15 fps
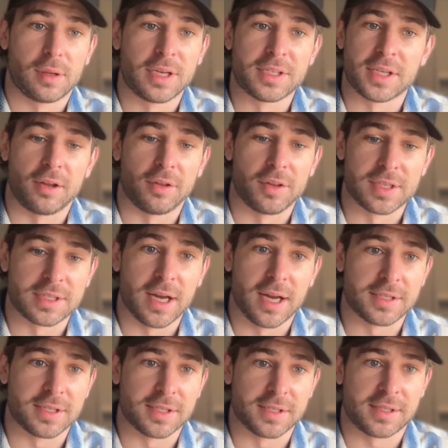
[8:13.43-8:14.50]
Because all this
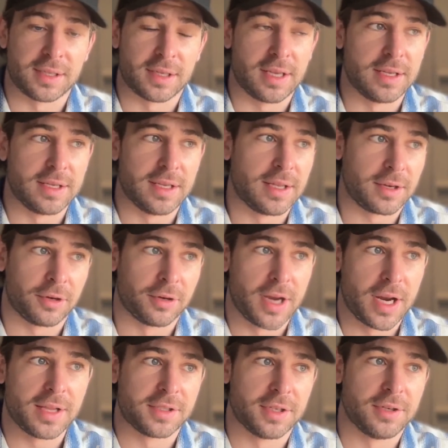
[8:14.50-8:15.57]
does is it
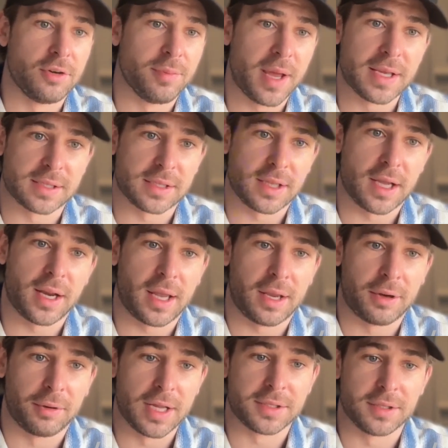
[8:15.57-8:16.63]
creates a new baseline. It
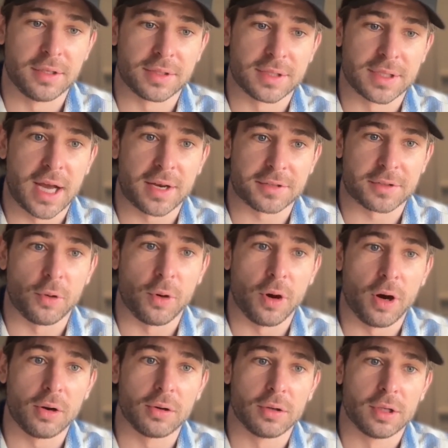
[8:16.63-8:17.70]
creates a new status
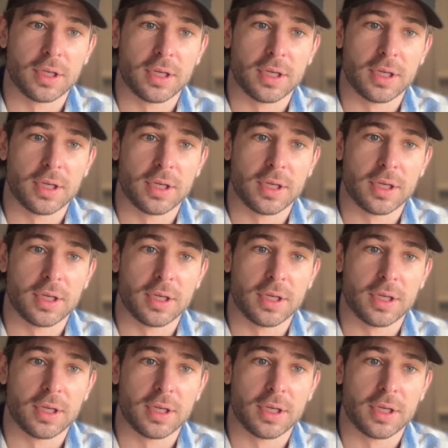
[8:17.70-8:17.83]
quo.